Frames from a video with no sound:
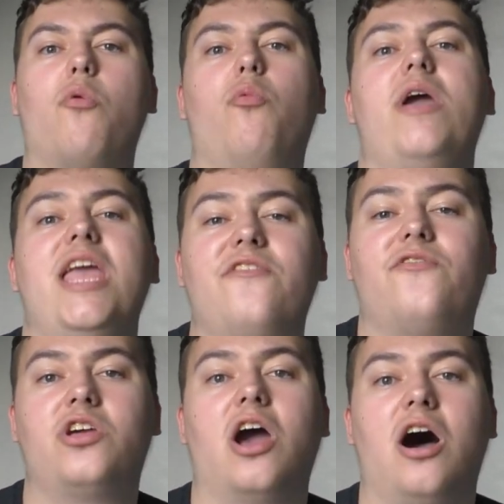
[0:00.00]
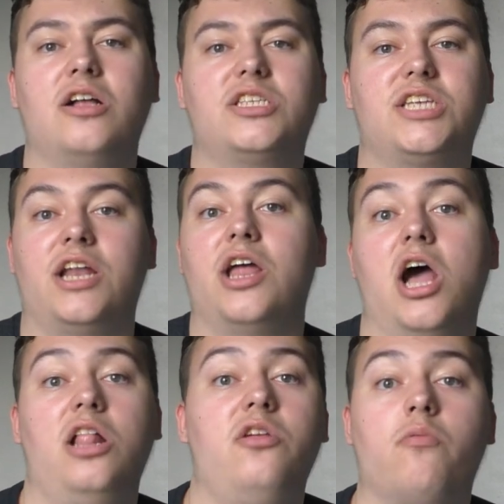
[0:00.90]
we've got an
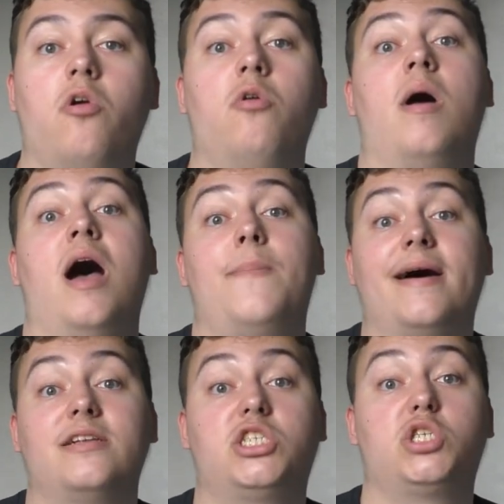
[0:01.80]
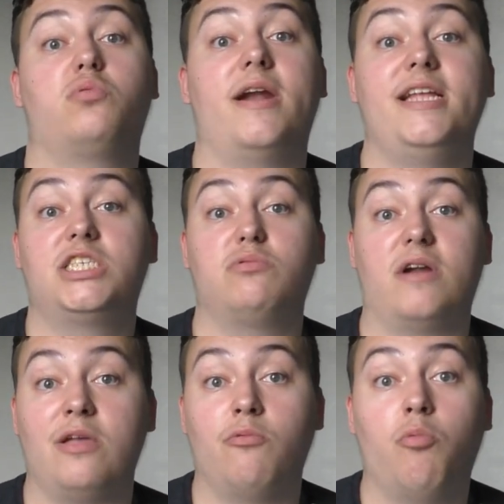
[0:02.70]
early rumour about
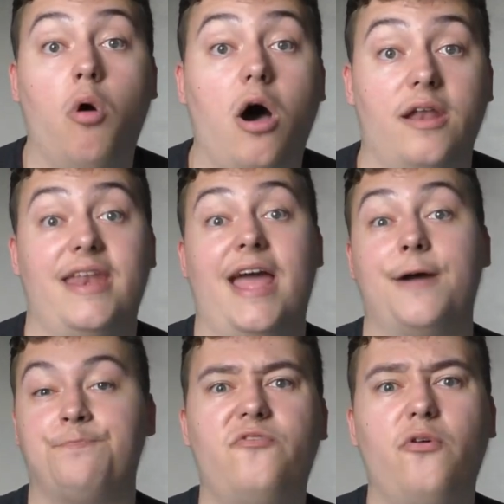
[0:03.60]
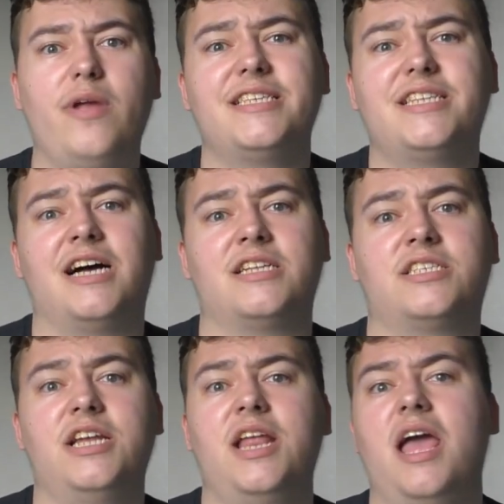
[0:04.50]
2021. Now, before we get
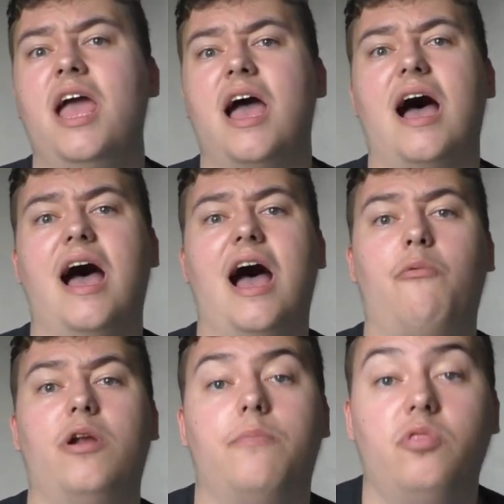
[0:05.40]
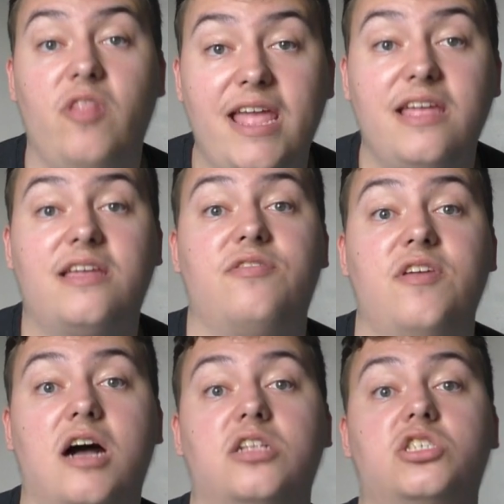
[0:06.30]
started, uh, I want to link
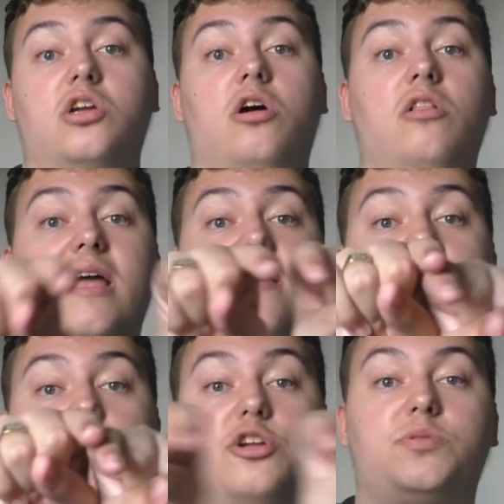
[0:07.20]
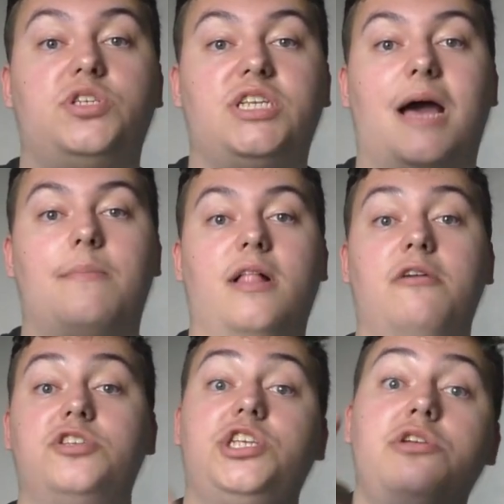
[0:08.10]
the article in the description down
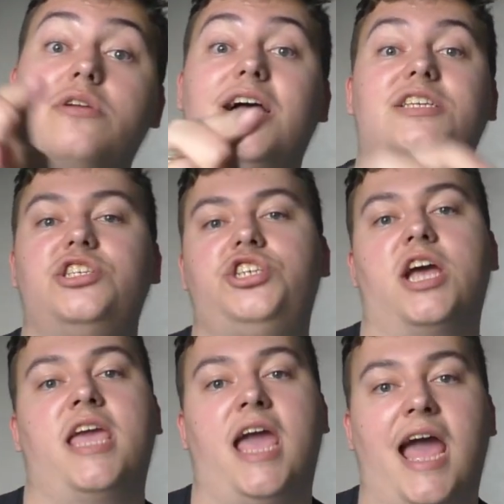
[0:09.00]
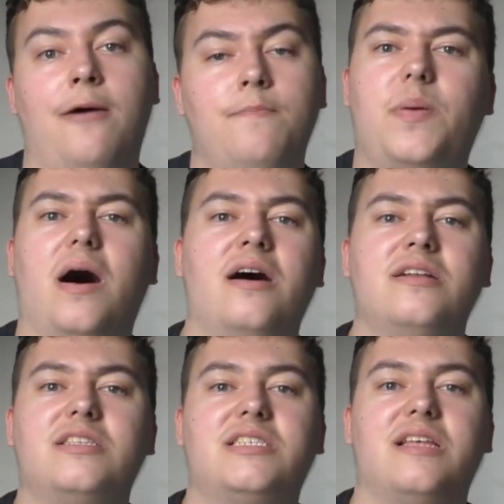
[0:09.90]
below so you guys can check it out.
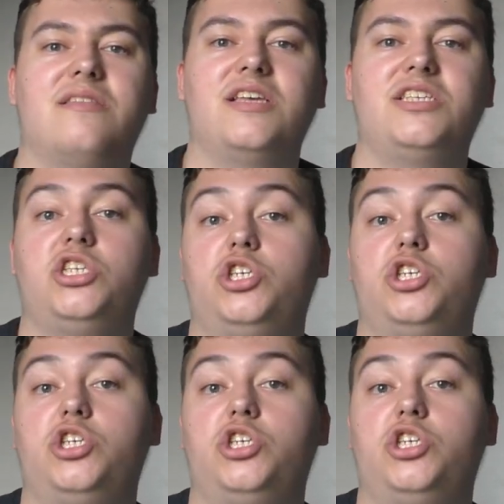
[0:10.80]
But this is